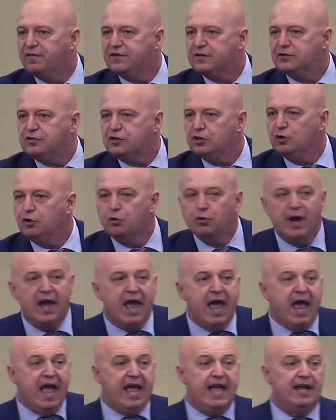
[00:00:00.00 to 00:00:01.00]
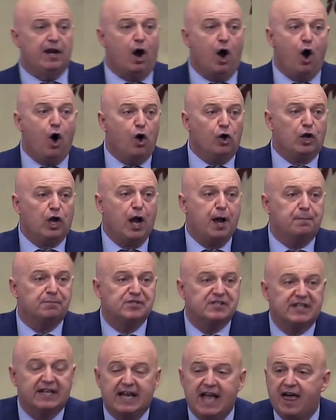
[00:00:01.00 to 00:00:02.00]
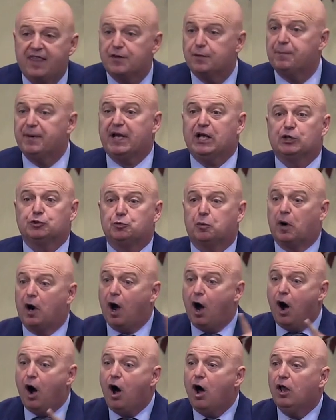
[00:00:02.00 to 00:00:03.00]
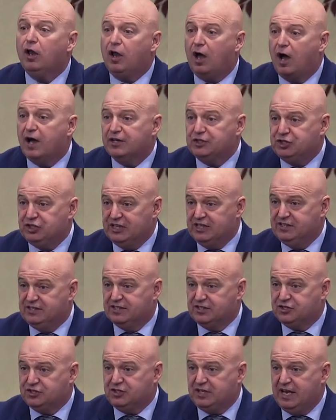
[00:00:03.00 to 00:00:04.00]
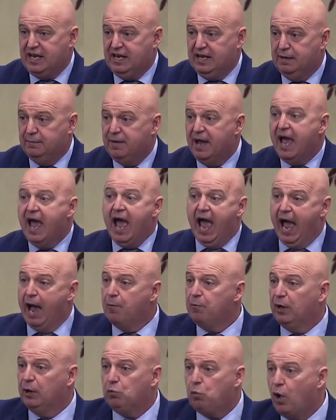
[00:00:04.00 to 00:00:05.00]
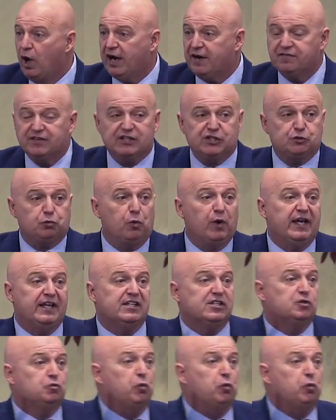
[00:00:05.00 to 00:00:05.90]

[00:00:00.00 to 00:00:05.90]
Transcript: the 2. It all comes together because we're all on Jesus' team. And when one of us wins,